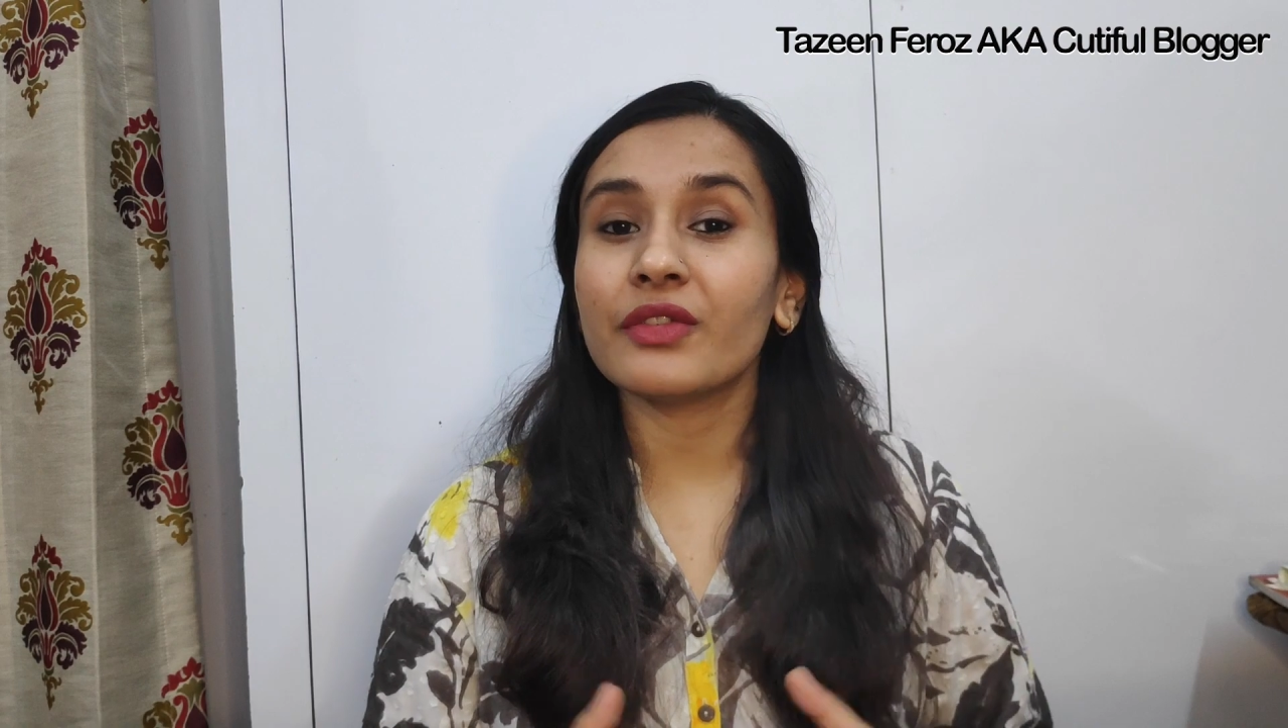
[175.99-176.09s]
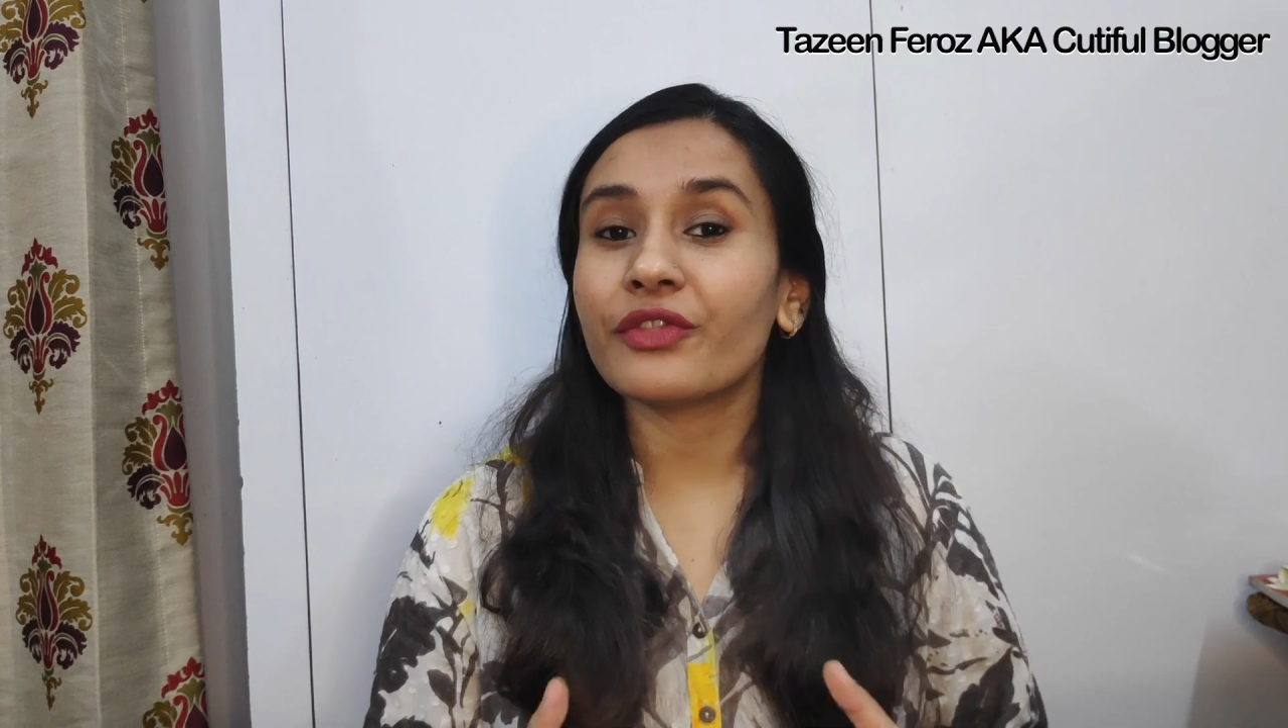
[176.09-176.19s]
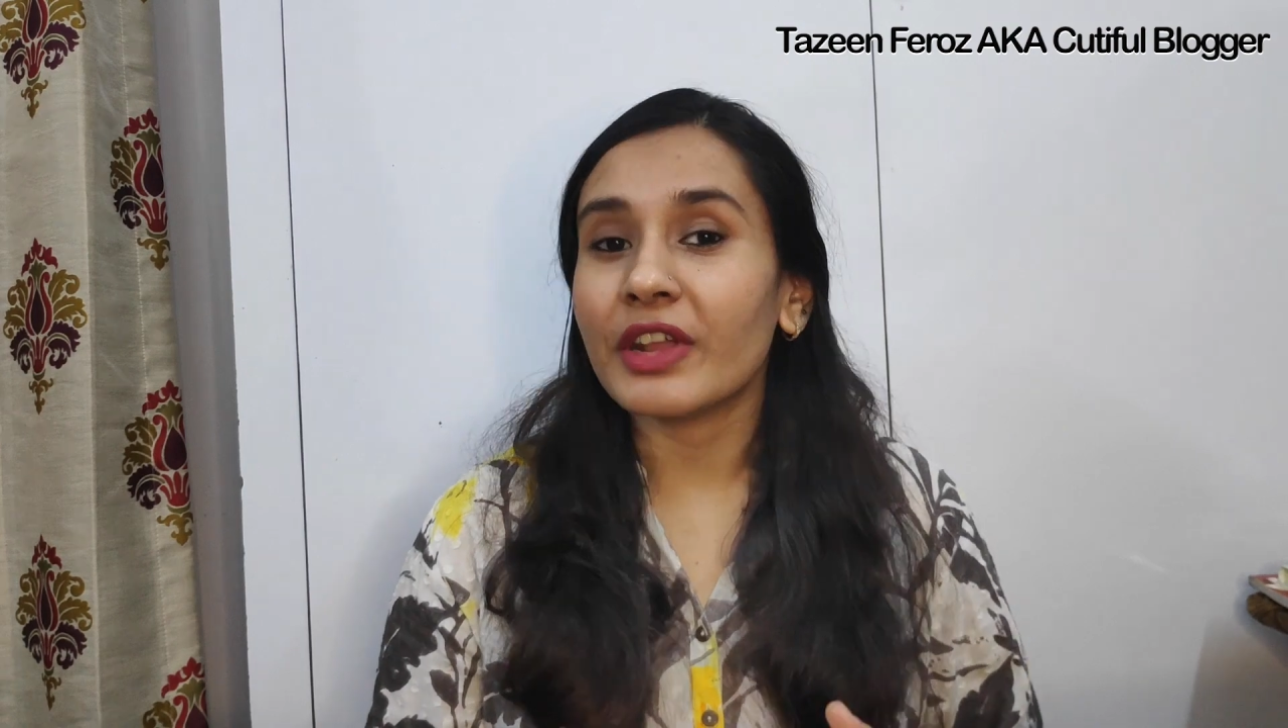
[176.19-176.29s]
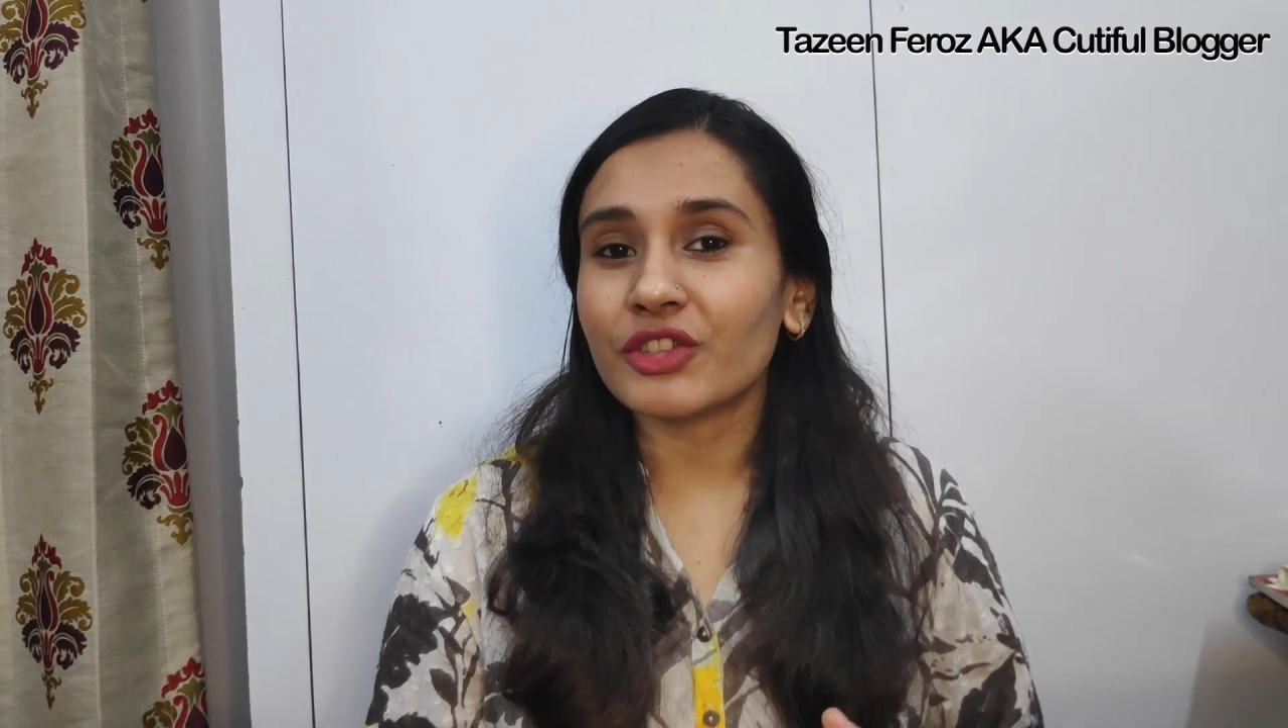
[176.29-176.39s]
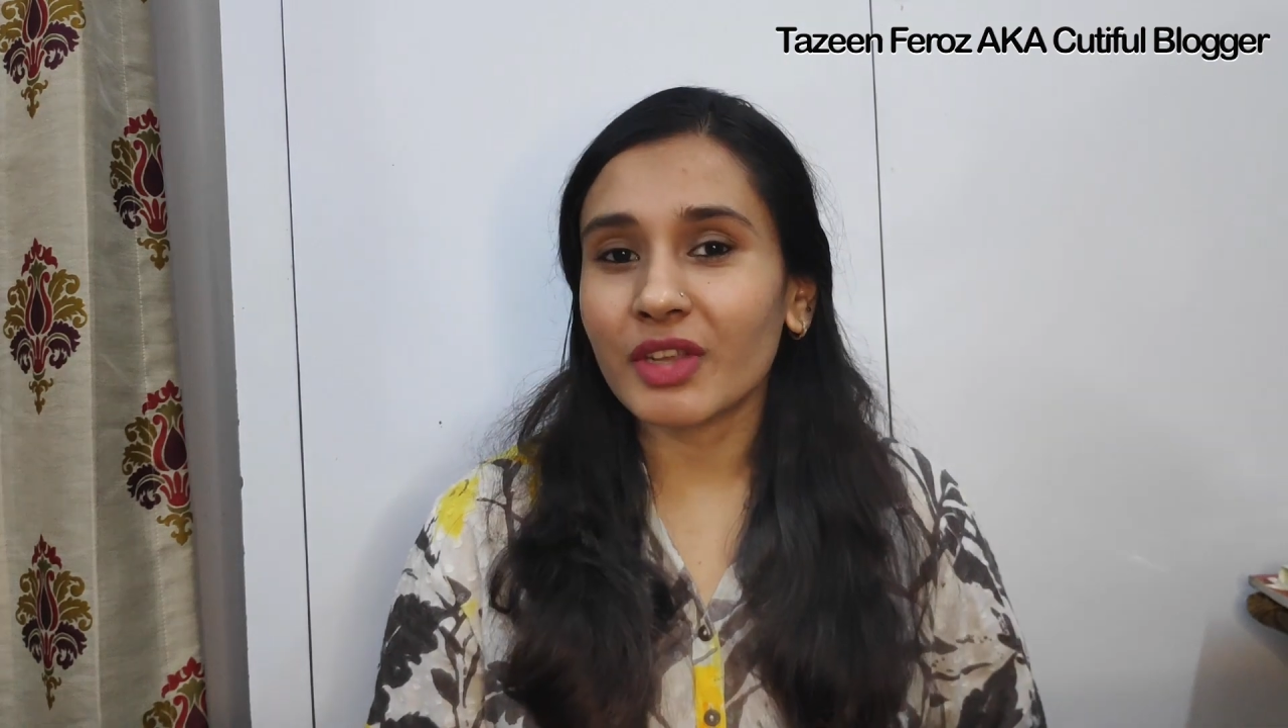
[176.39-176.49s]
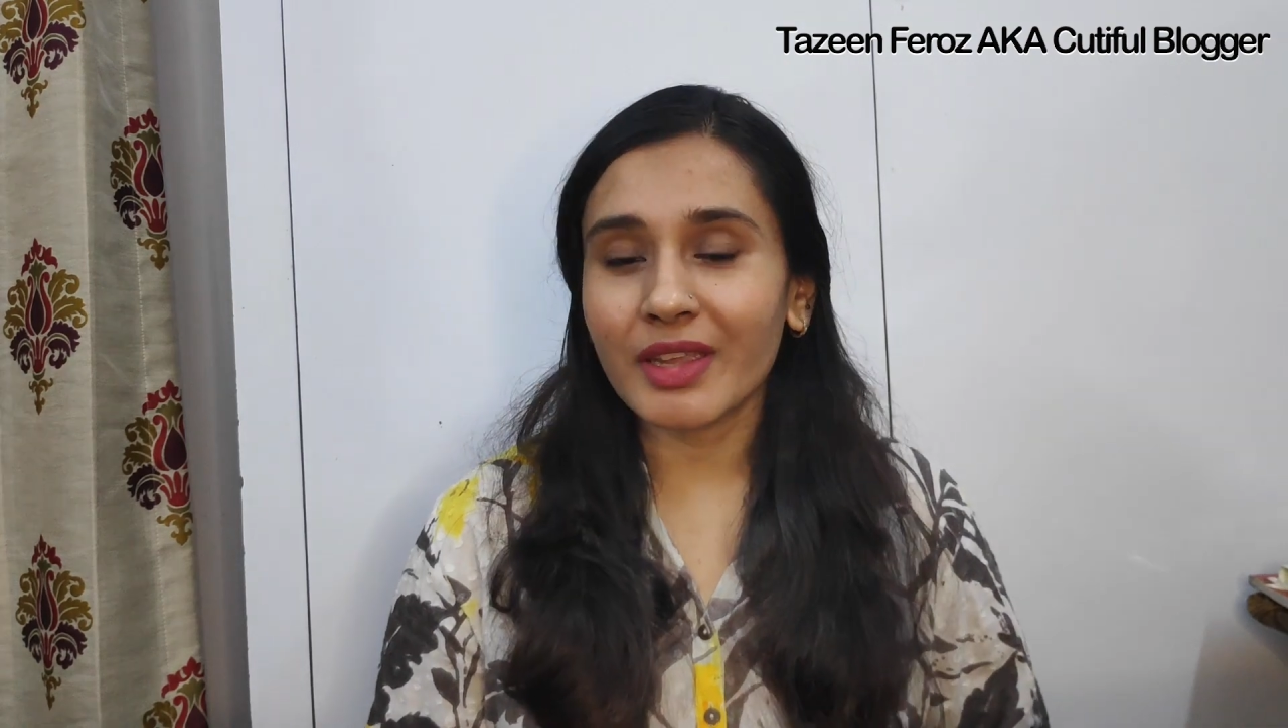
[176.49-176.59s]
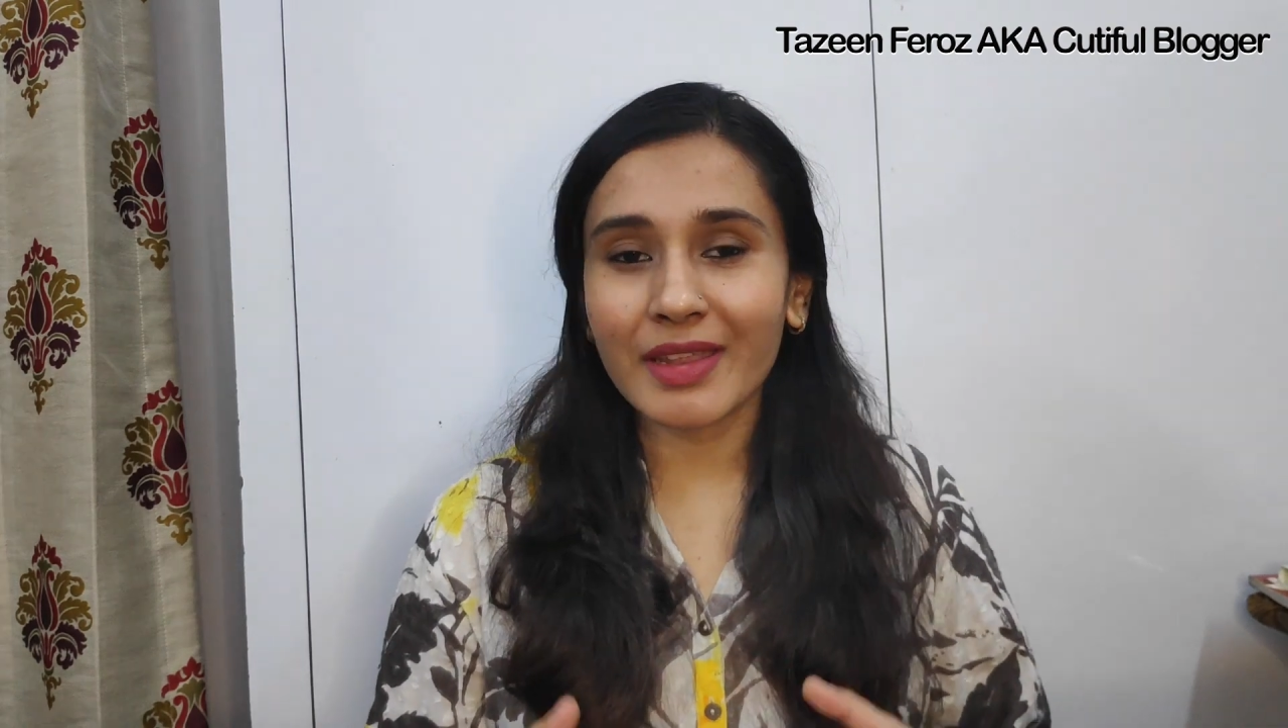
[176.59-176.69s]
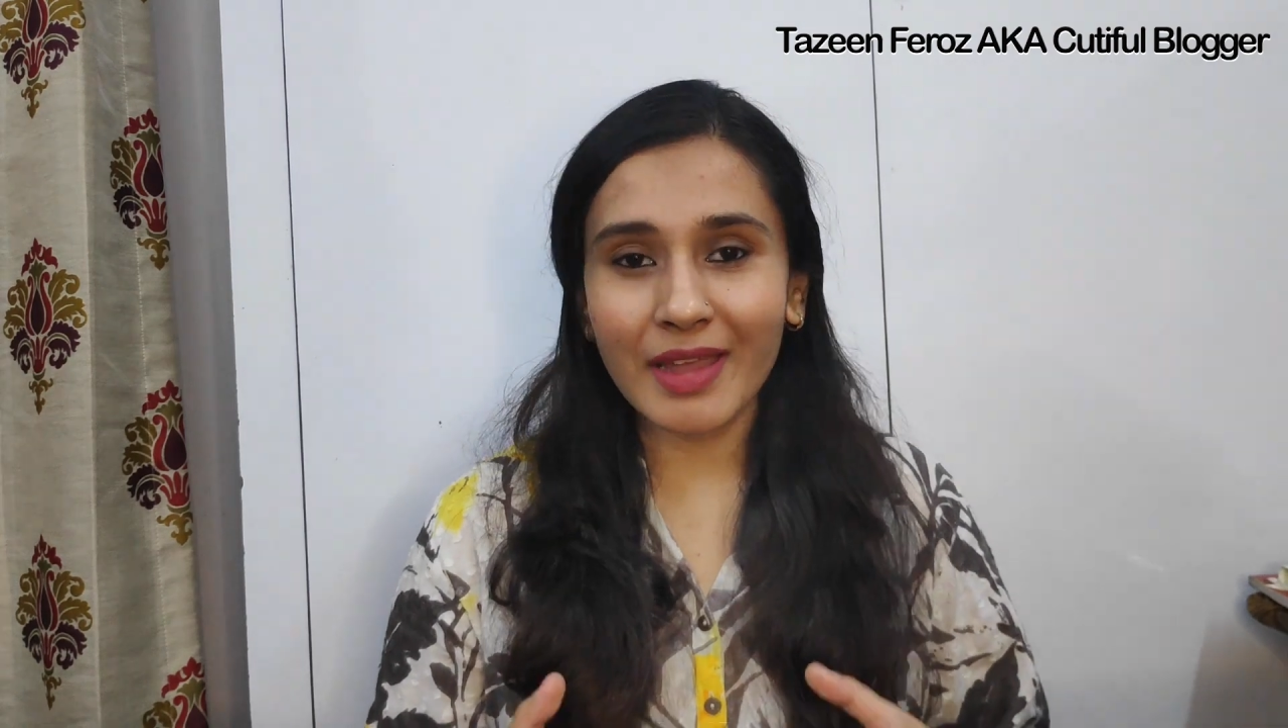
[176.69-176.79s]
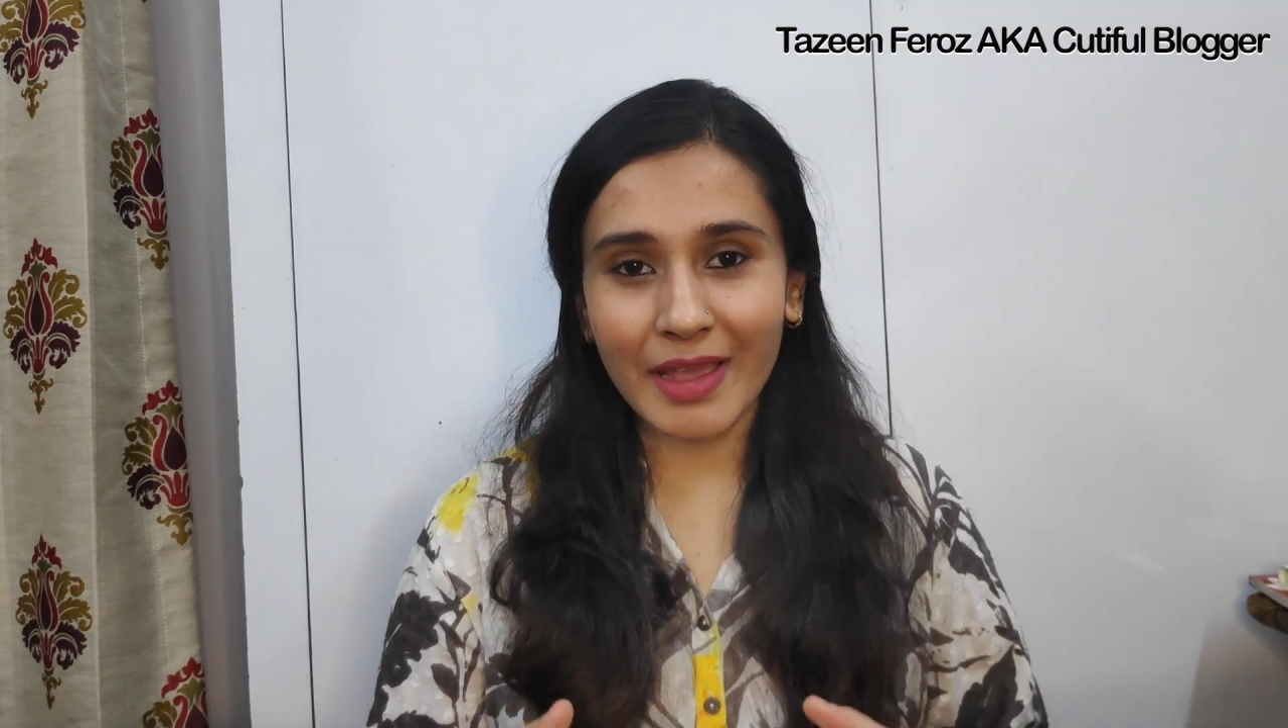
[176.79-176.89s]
refreshing and